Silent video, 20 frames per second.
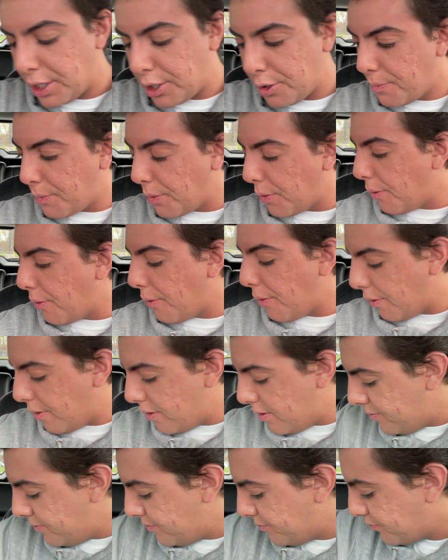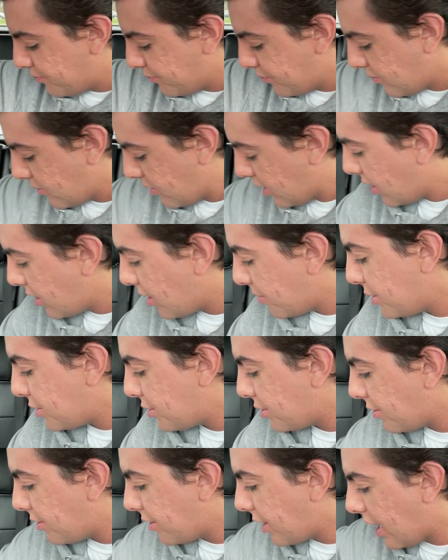menu bowl. Let me
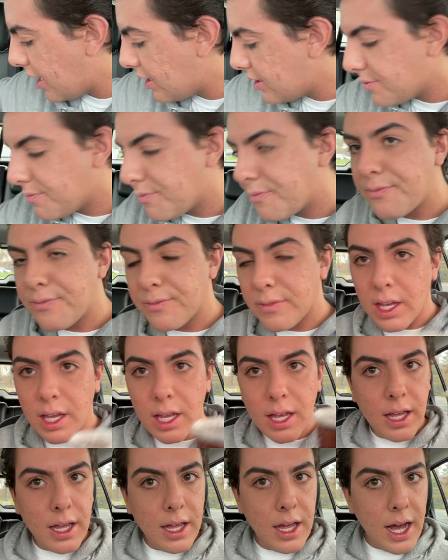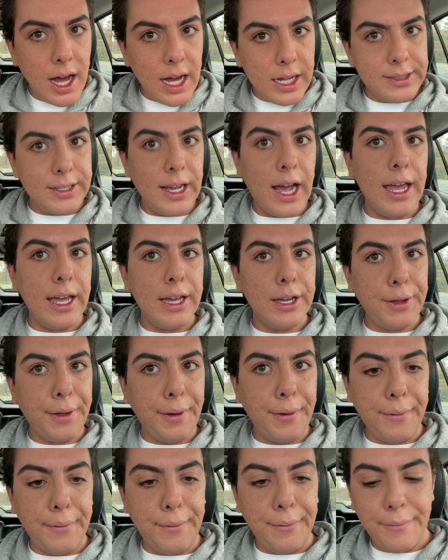show you guys. A Diet
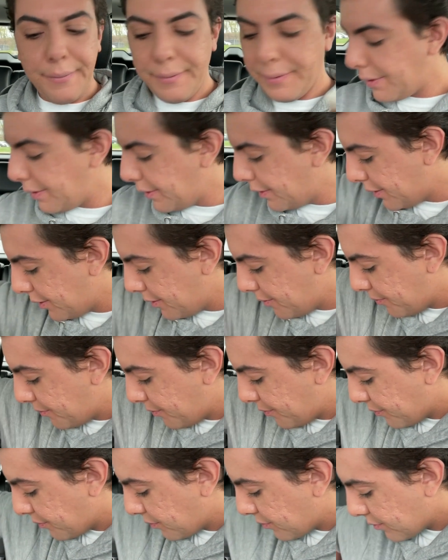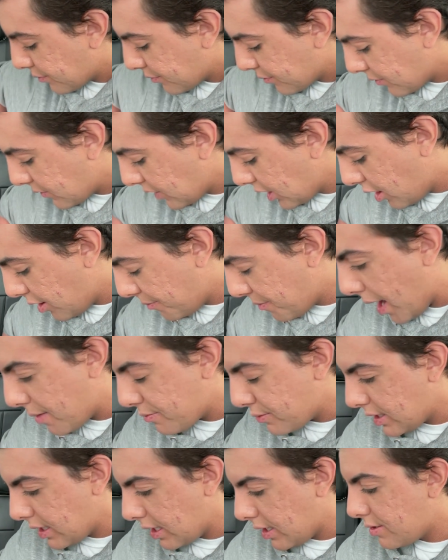Coke. Or
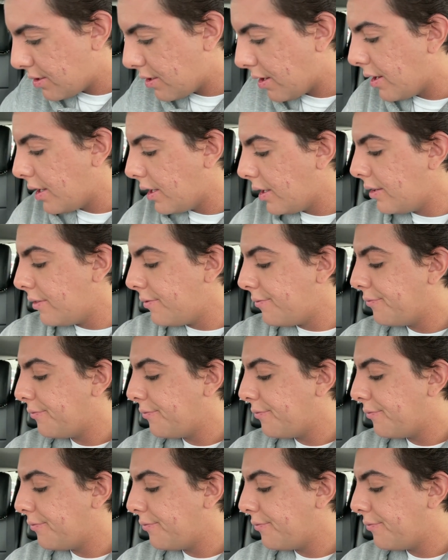Pepsi, sorry.